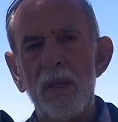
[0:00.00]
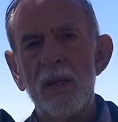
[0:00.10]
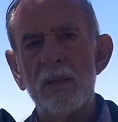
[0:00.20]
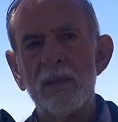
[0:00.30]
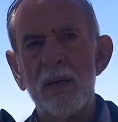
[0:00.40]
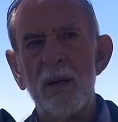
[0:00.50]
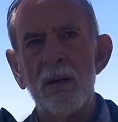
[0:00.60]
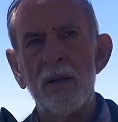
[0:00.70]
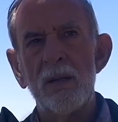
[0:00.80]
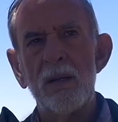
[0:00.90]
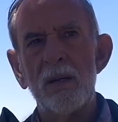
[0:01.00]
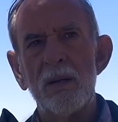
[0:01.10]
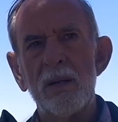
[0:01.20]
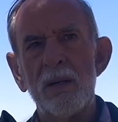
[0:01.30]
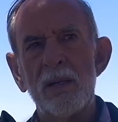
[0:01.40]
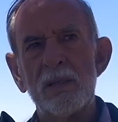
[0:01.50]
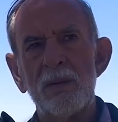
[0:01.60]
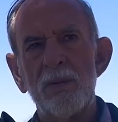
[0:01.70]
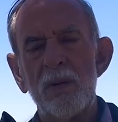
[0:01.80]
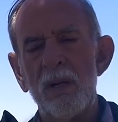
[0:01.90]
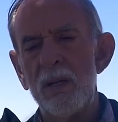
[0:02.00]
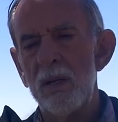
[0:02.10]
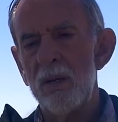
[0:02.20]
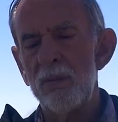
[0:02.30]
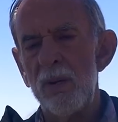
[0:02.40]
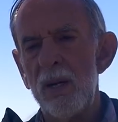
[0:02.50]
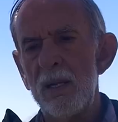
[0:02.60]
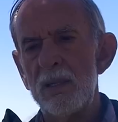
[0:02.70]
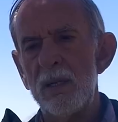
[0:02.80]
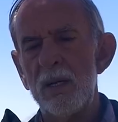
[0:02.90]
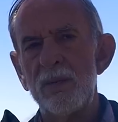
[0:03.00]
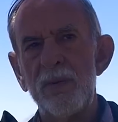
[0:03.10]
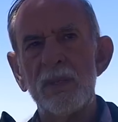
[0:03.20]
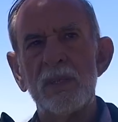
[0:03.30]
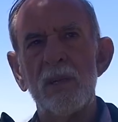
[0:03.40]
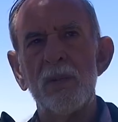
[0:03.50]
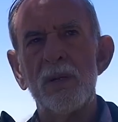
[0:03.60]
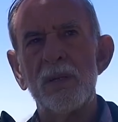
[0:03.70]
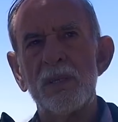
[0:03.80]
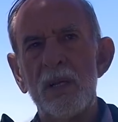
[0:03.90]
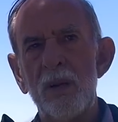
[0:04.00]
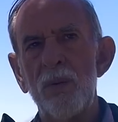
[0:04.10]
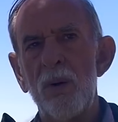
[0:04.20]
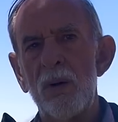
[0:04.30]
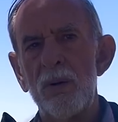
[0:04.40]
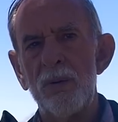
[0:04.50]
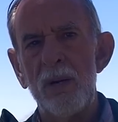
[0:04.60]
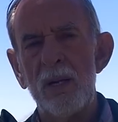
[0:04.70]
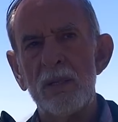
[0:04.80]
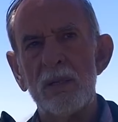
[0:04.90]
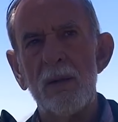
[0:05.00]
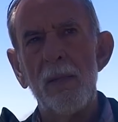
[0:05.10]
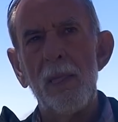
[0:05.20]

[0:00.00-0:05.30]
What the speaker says: is it's a ranch, and it's very similar to Skinwalker Ranch.